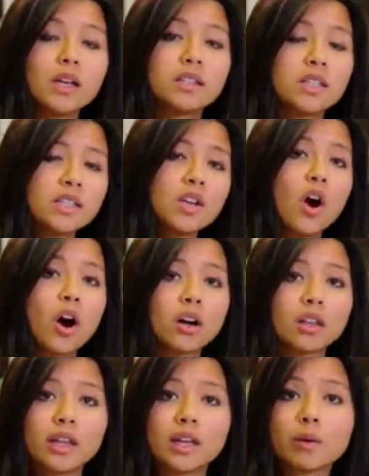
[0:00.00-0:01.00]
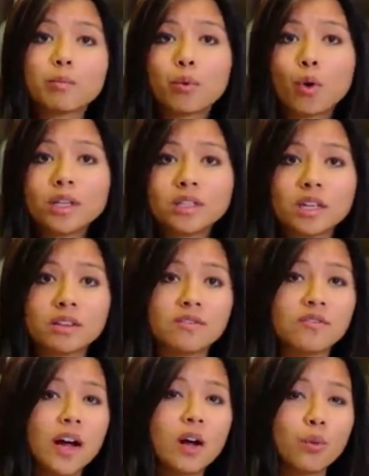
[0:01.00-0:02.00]
Since a hard link points at the
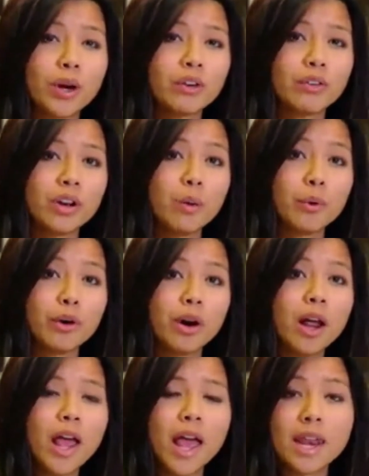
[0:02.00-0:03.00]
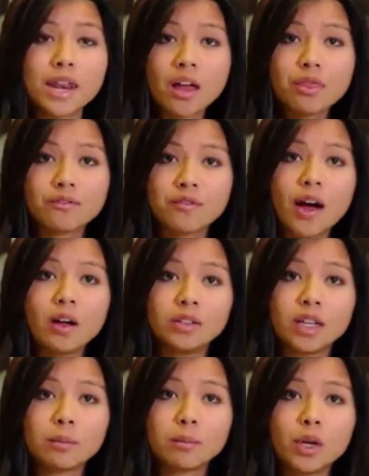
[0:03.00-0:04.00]
file record number and not the file
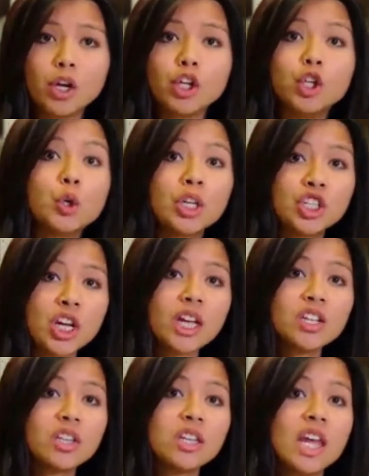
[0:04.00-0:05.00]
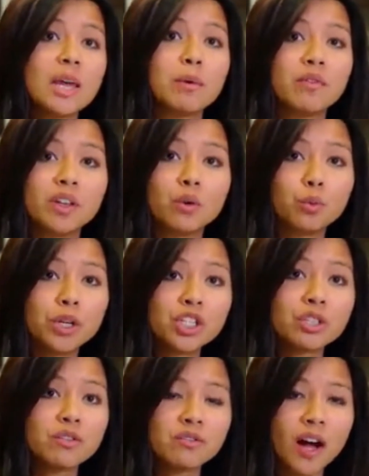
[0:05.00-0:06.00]
name, you can change the name of the
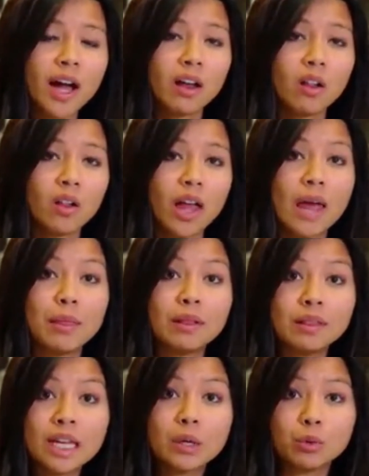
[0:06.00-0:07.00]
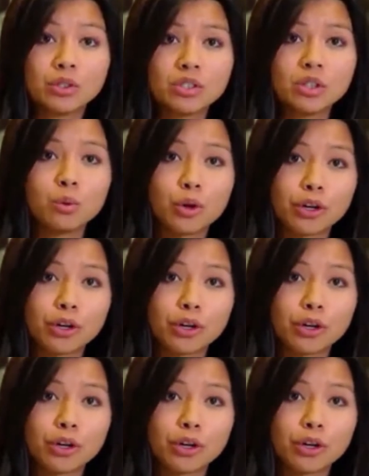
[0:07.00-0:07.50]
original file and the link will still